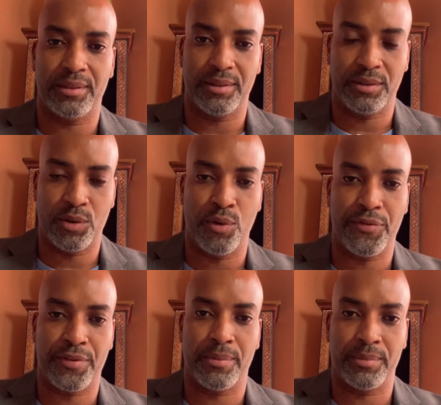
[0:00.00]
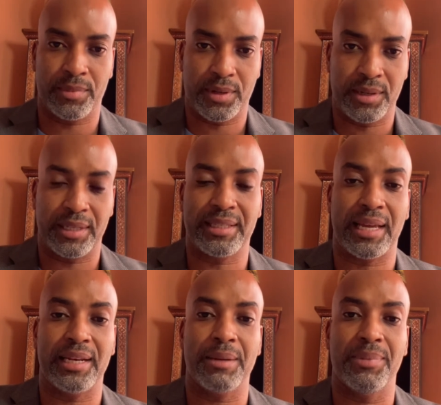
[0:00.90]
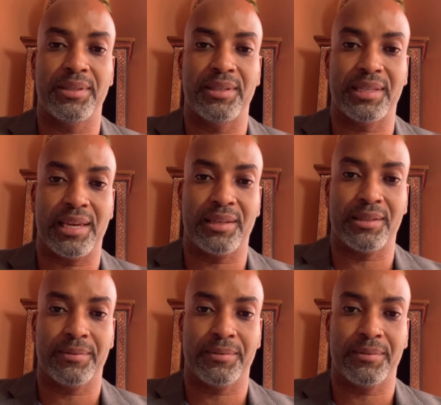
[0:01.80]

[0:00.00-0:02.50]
go from understanding the business case,